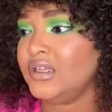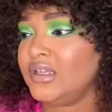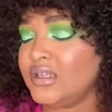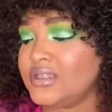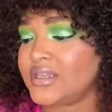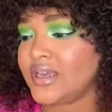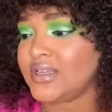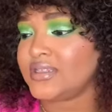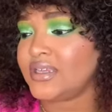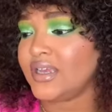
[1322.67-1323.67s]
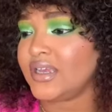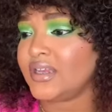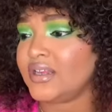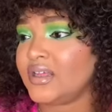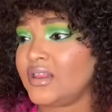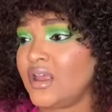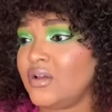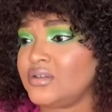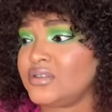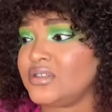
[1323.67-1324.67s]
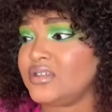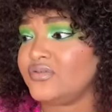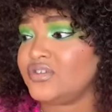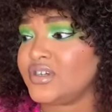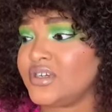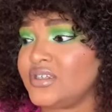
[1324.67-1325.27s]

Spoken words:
It's like a tan long sleeve dress.